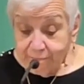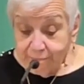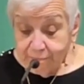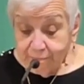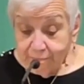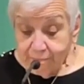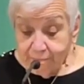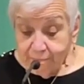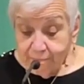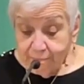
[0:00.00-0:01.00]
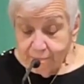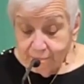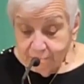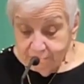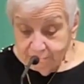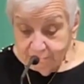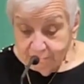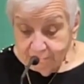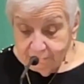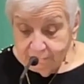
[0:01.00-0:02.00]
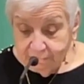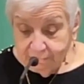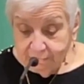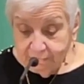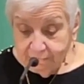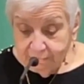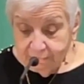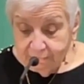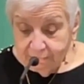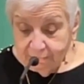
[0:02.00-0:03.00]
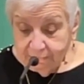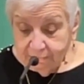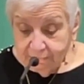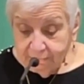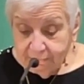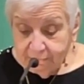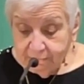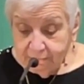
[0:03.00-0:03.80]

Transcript: No one is speaking in this clip.